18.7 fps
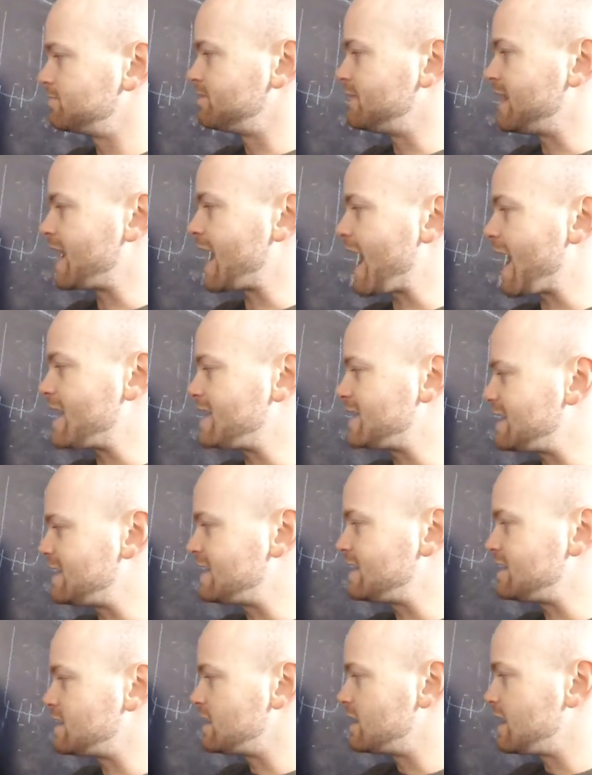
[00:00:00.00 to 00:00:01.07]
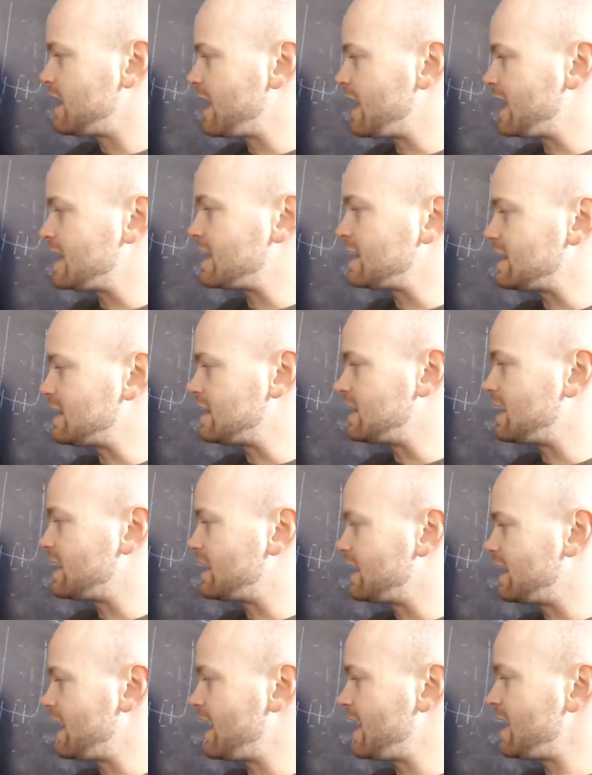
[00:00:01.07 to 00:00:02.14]
90, 80,
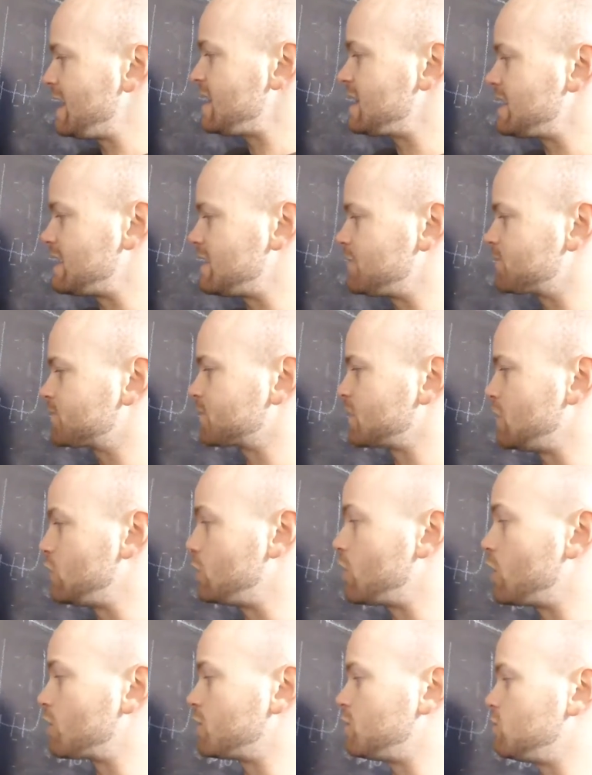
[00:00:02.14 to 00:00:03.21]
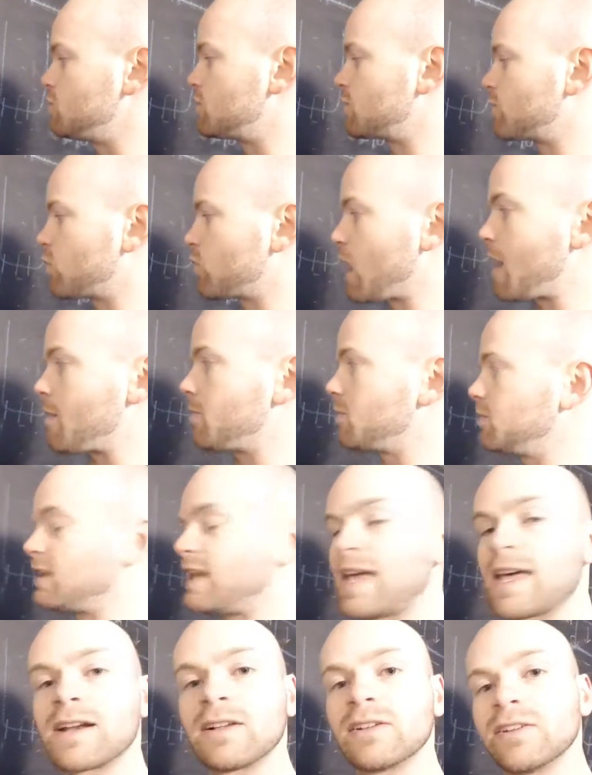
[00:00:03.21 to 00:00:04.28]
and 80, you know that you can probably
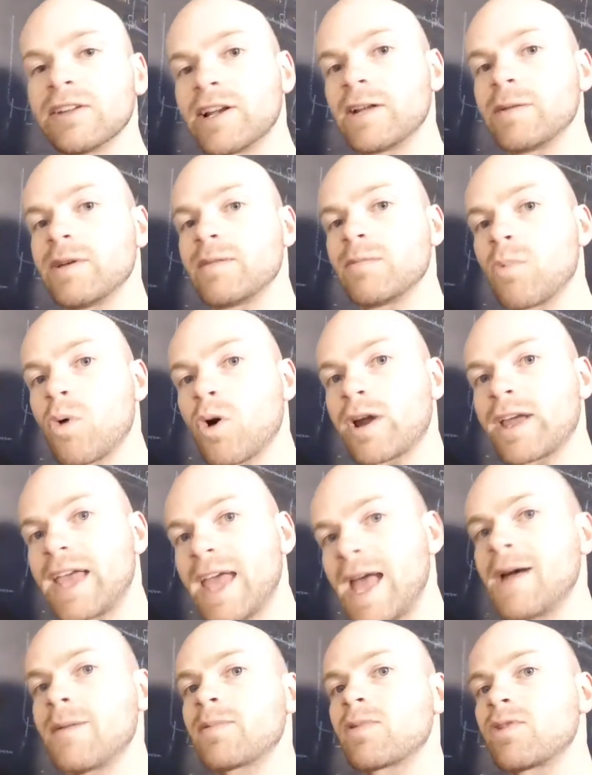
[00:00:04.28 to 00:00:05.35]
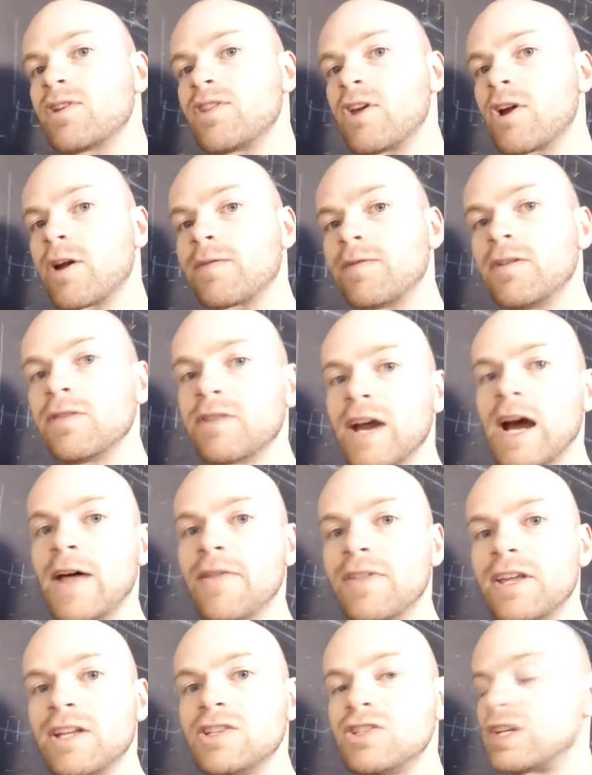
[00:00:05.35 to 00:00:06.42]
get a little bit more camber in there if you've
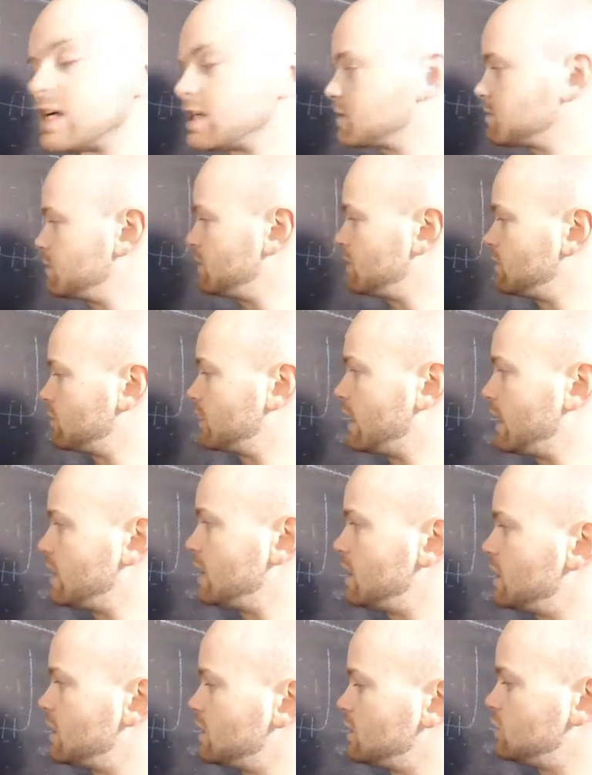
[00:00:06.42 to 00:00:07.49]
got the adjustment, okay?